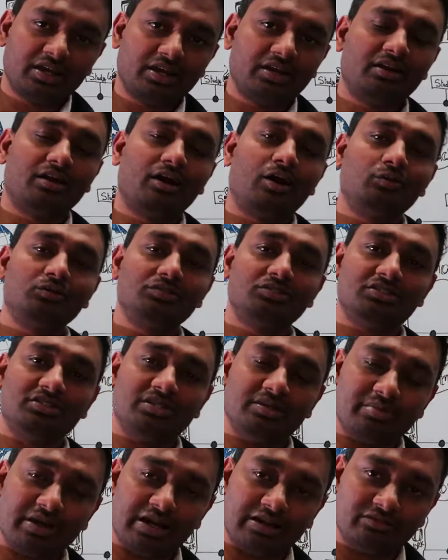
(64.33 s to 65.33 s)
and how is the
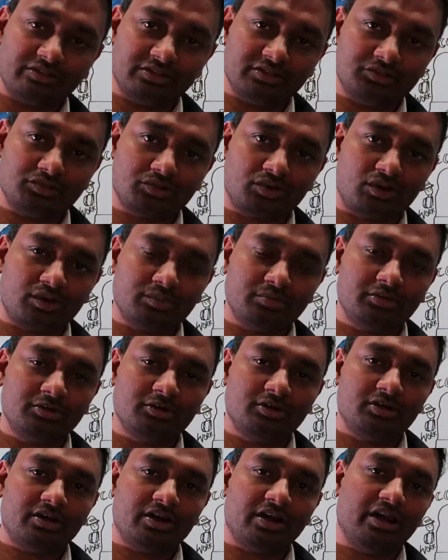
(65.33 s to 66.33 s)
demand for the job,
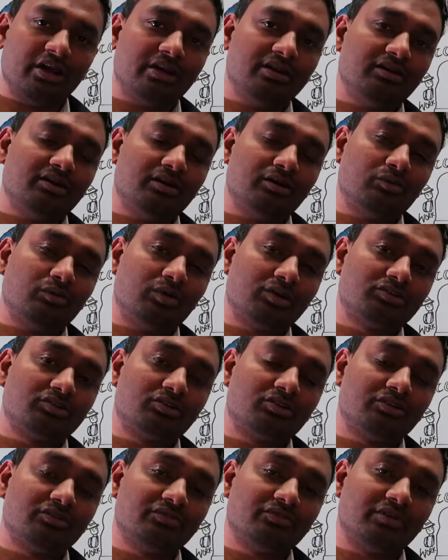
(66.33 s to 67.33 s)
and what
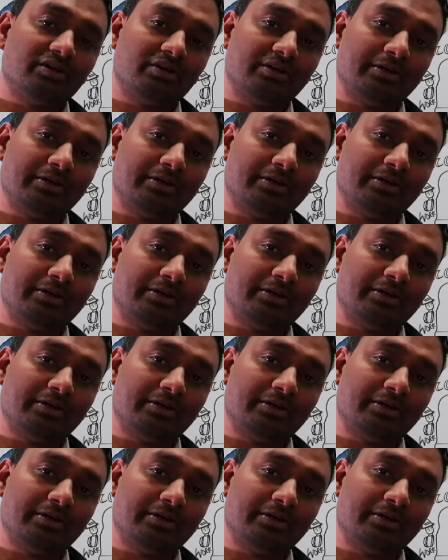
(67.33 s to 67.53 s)
sort of